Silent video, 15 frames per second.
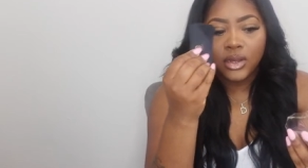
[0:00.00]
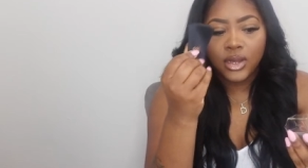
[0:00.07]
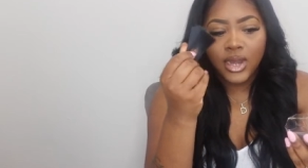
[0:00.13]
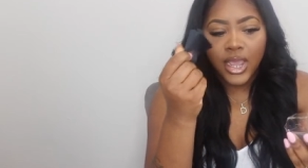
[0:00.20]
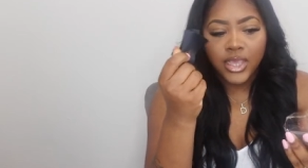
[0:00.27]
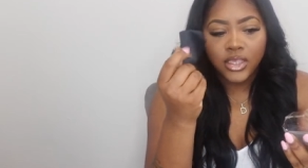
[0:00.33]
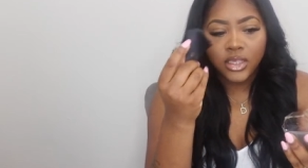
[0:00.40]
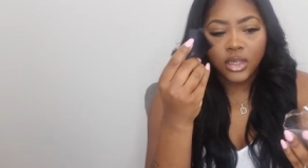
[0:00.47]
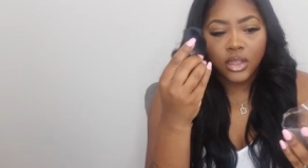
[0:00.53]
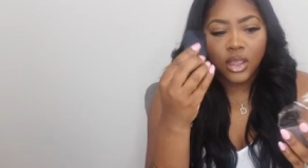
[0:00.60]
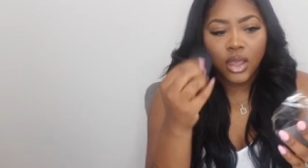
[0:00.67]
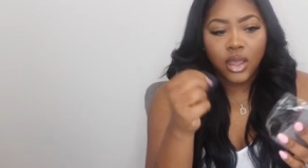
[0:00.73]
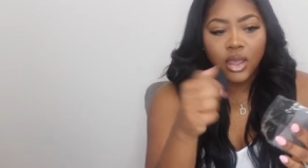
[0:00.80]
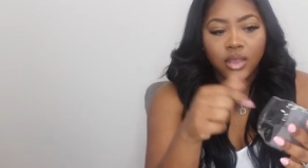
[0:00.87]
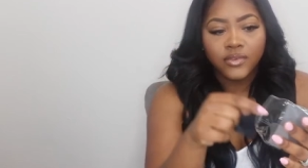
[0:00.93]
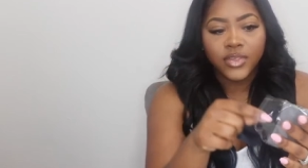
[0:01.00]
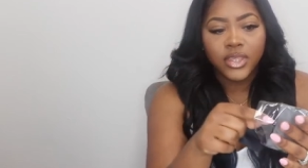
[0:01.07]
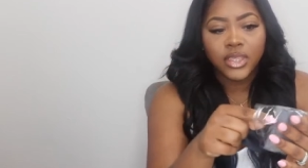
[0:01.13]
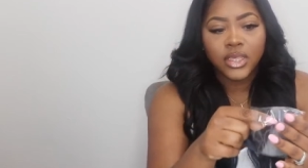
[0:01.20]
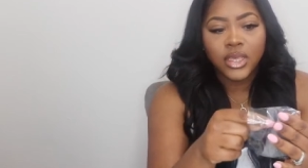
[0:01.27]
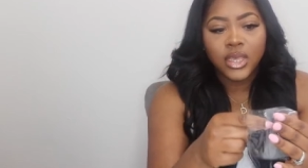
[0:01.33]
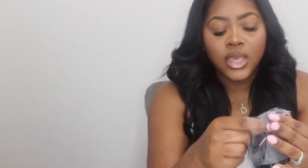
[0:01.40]
Nice
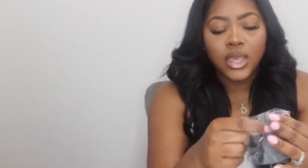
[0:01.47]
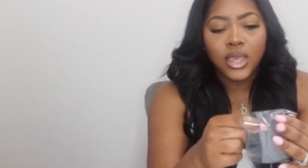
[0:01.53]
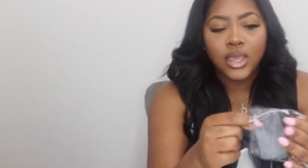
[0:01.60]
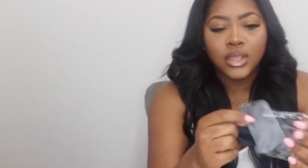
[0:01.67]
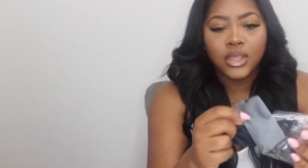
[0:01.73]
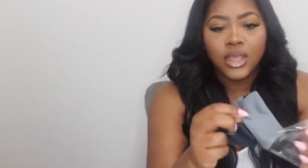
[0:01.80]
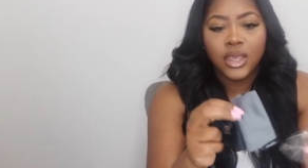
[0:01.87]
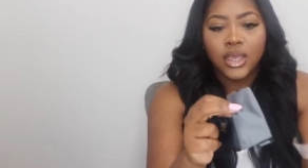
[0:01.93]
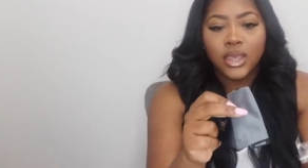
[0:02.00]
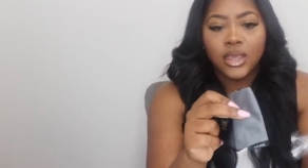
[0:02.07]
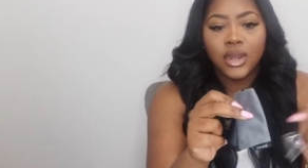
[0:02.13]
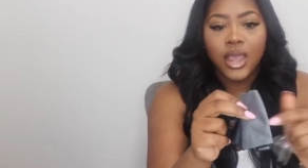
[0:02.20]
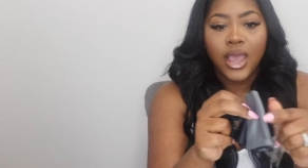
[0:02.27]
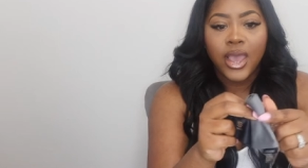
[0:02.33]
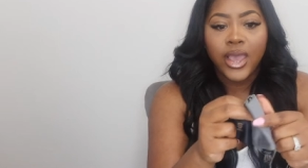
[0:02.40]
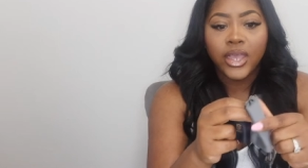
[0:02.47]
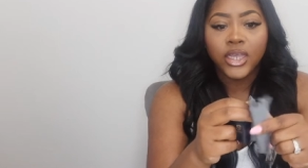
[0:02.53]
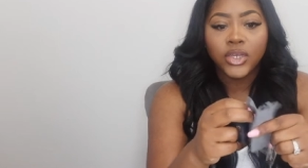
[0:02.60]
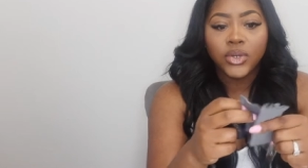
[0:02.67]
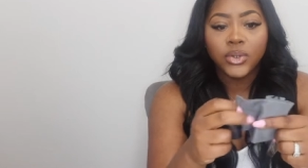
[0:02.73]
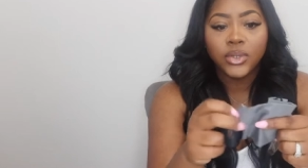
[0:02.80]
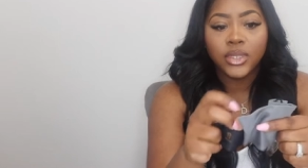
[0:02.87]
cloths. And then
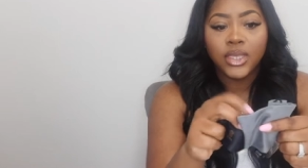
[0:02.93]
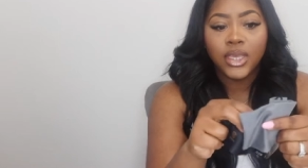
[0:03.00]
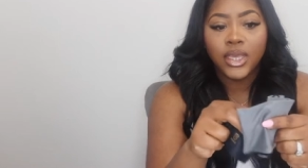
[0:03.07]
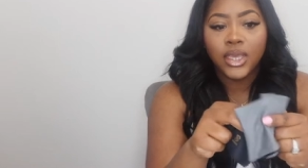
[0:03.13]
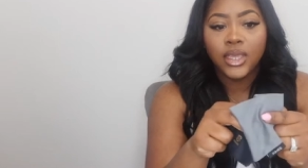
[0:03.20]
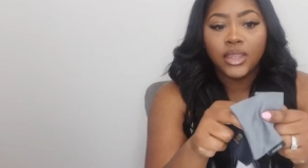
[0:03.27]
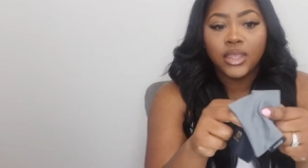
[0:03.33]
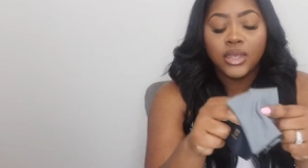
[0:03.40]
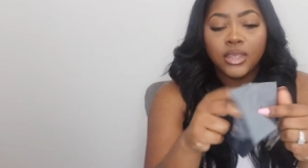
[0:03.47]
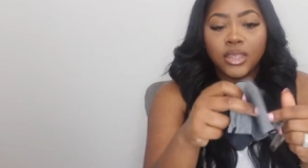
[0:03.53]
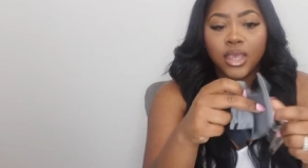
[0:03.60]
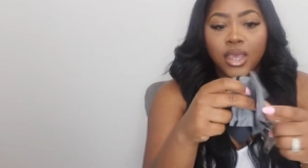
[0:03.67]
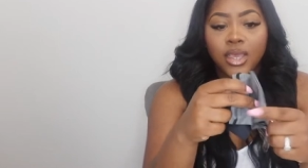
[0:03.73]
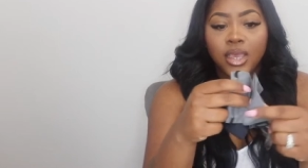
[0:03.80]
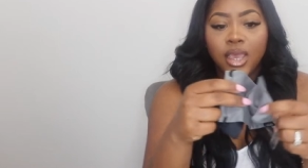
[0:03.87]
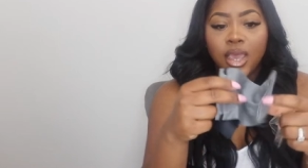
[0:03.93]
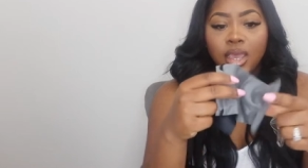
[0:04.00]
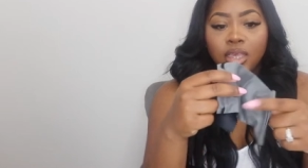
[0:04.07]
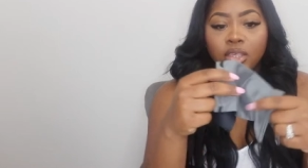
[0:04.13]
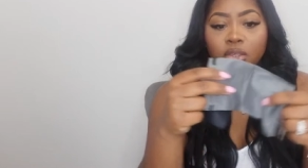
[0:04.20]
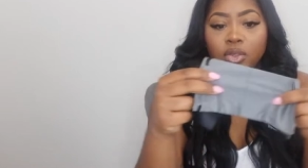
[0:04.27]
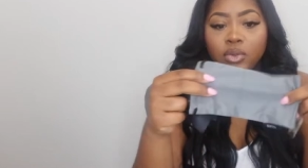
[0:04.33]
actually there's a
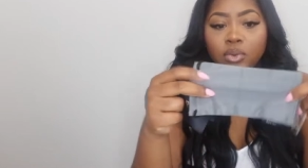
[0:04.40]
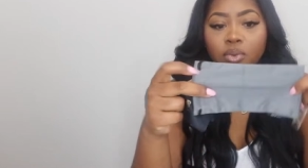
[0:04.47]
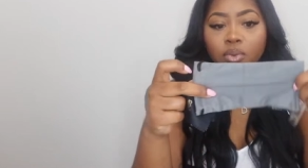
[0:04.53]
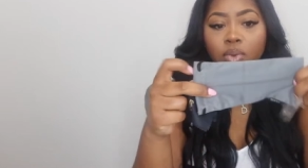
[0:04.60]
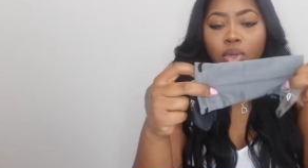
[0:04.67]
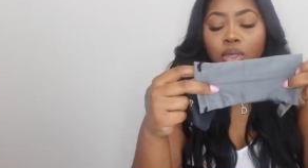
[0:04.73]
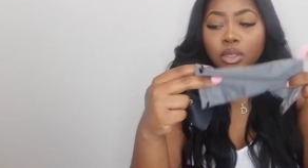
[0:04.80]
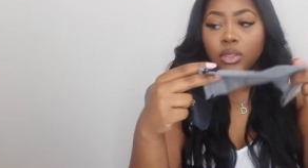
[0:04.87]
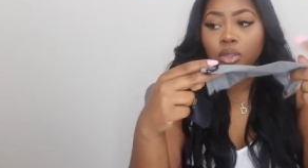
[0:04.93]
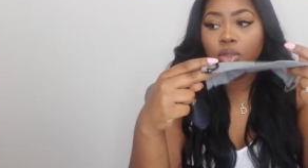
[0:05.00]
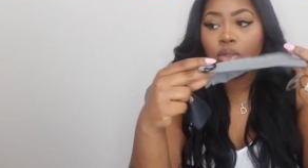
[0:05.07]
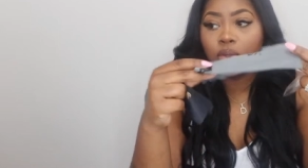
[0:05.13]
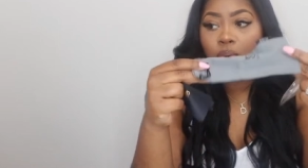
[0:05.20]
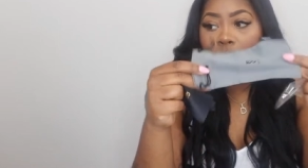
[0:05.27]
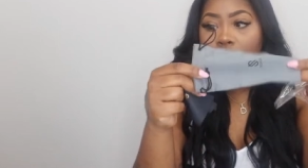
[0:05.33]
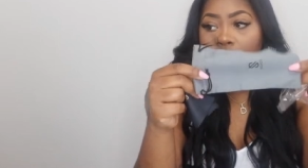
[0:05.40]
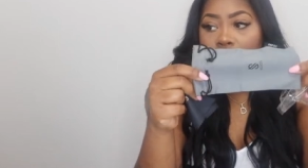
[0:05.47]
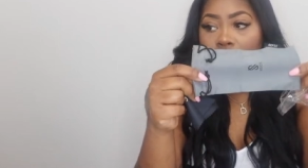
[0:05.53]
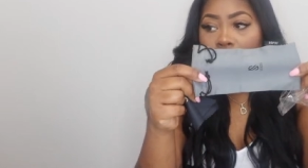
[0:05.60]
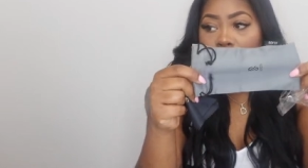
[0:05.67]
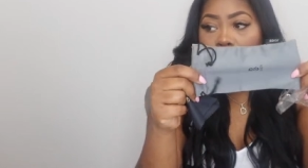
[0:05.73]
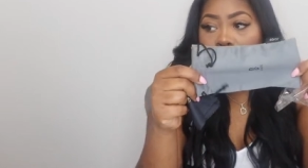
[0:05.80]
case to store
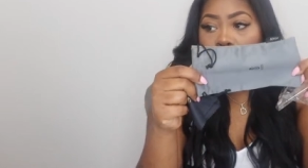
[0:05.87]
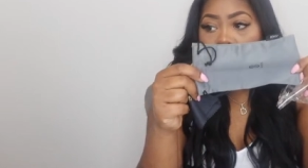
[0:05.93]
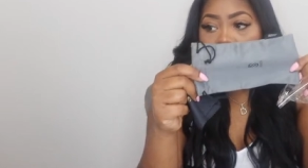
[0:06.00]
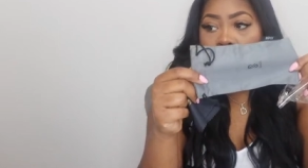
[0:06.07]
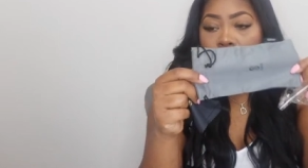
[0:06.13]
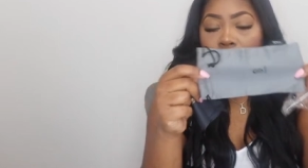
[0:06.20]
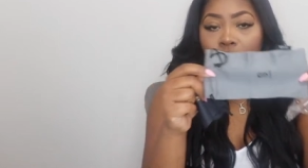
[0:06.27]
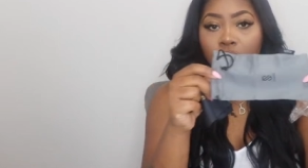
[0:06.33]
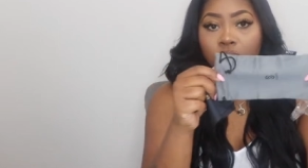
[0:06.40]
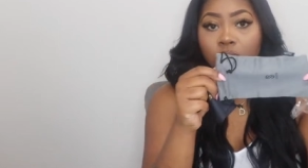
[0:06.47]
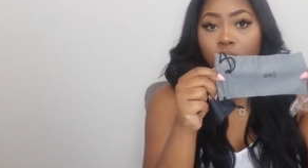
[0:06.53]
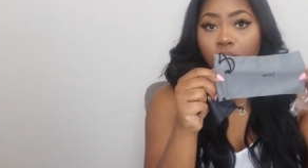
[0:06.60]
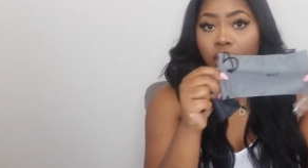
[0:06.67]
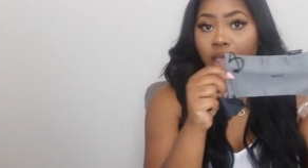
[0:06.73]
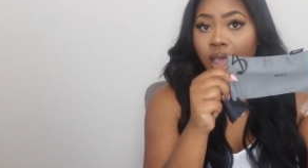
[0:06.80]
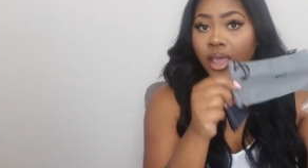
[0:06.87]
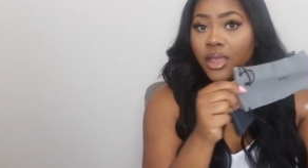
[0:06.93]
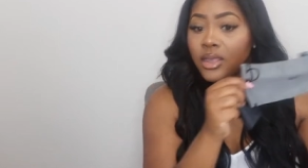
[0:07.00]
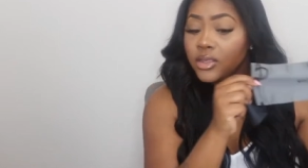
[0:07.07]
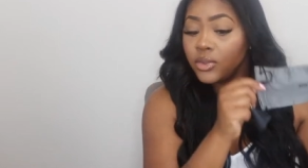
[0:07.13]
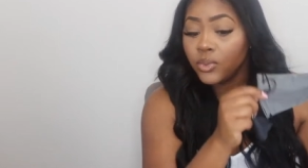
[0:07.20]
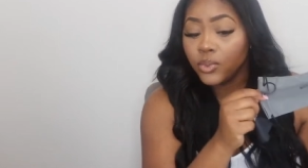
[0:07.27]
them so that
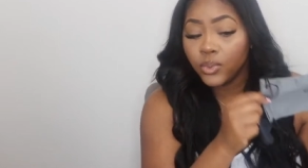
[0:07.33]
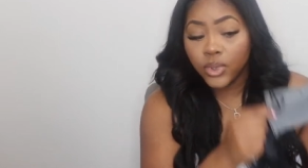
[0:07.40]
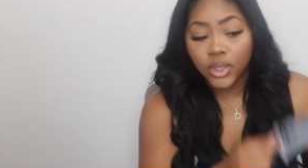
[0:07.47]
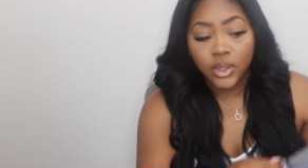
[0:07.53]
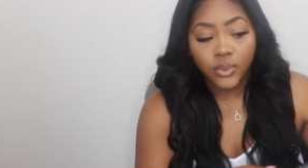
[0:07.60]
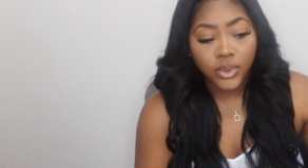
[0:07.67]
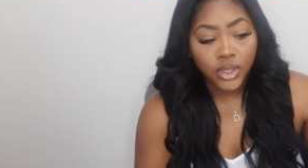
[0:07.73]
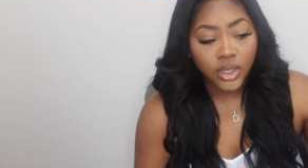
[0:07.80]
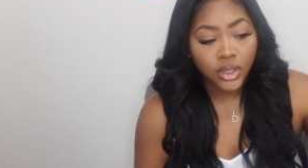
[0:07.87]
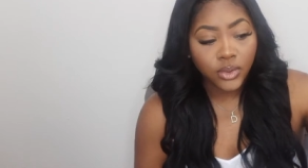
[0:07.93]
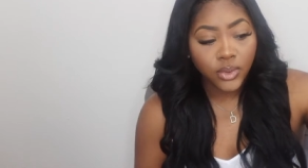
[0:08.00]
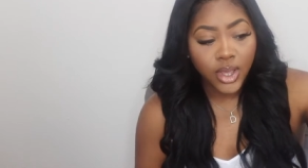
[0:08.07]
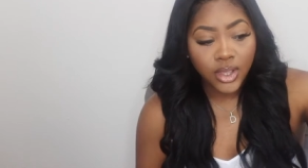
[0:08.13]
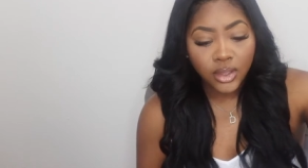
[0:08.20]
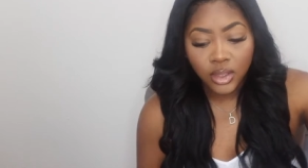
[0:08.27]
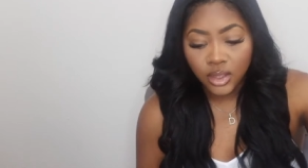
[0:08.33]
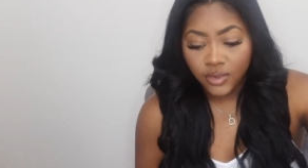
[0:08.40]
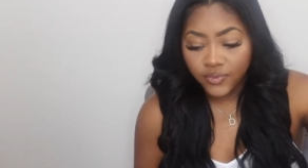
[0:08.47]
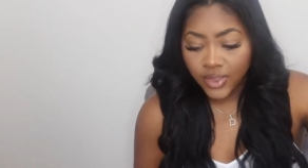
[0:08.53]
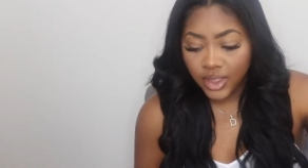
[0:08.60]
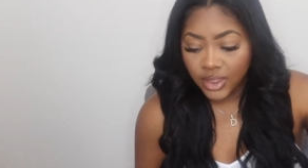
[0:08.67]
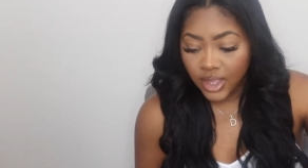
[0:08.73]
is really, really cute. I
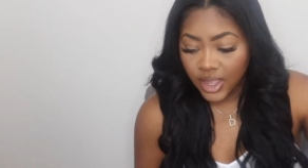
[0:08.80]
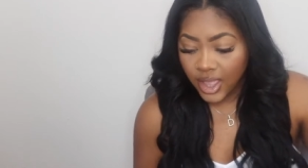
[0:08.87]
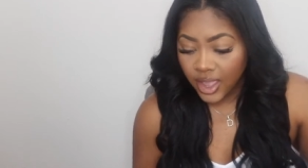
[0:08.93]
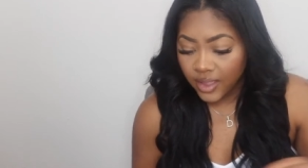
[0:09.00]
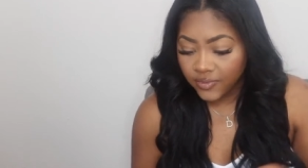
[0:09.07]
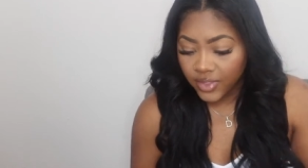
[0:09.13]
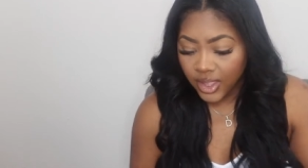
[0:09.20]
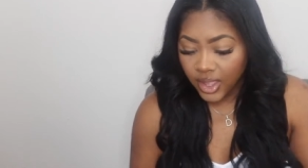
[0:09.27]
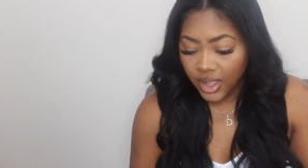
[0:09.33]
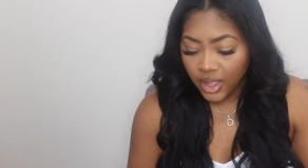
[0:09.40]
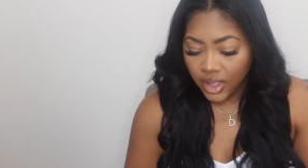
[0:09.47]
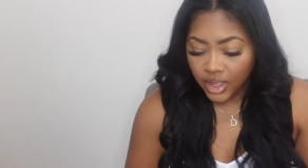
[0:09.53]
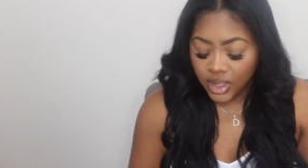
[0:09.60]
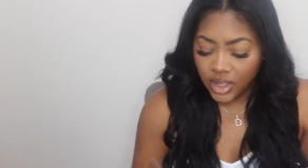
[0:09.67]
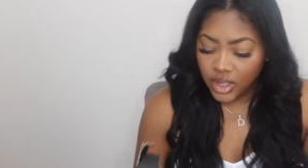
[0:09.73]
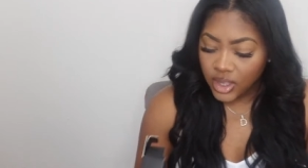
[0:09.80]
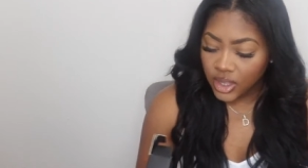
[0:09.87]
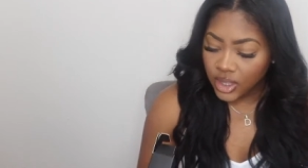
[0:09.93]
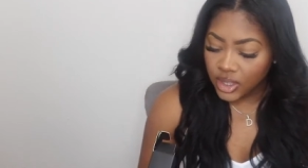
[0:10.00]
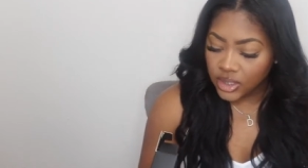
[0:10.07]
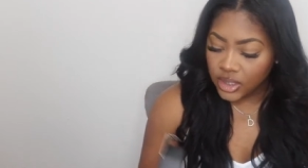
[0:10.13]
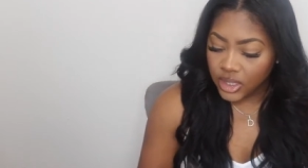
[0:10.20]
love that they have that
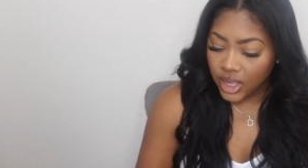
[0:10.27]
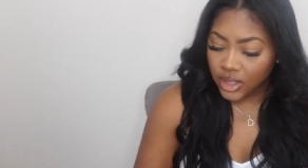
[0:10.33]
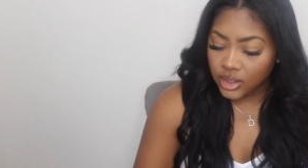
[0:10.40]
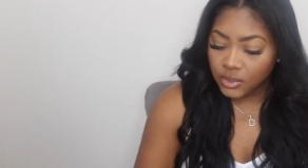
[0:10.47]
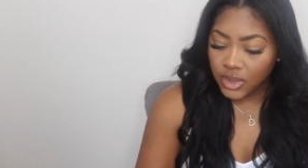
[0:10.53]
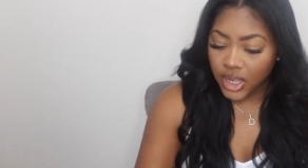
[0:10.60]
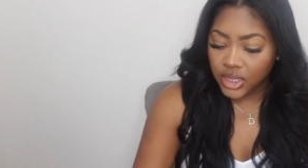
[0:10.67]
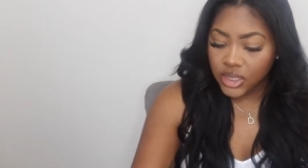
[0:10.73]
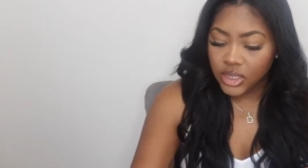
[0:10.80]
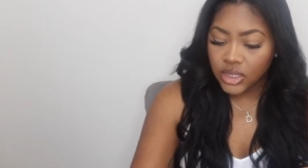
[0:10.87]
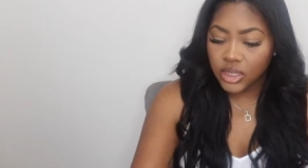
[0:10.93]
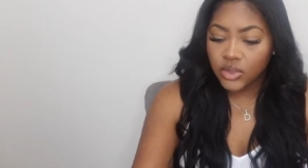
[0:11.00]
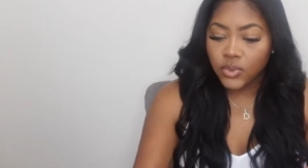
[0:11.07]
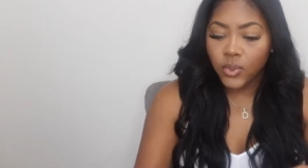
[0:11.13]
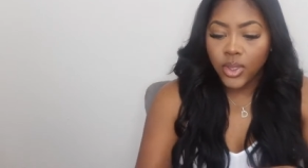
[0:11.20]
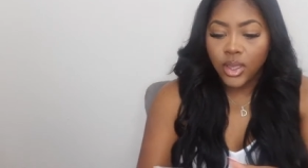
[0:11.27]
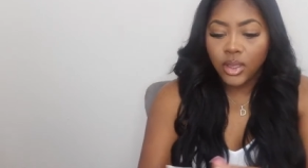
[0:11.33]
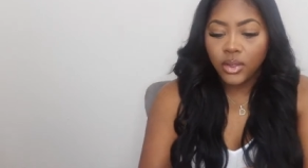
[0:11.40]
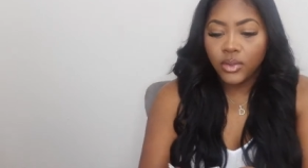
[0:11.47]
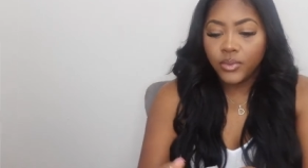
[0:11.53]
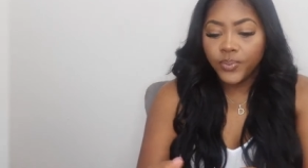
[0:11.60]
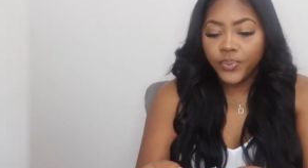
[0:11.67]
inside boxes as
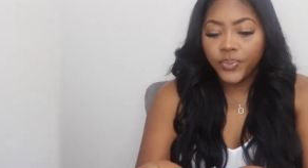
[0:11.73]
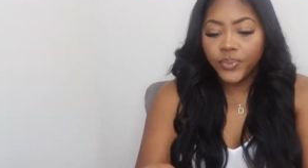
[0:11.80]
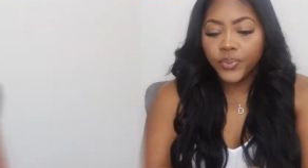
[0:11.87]
well.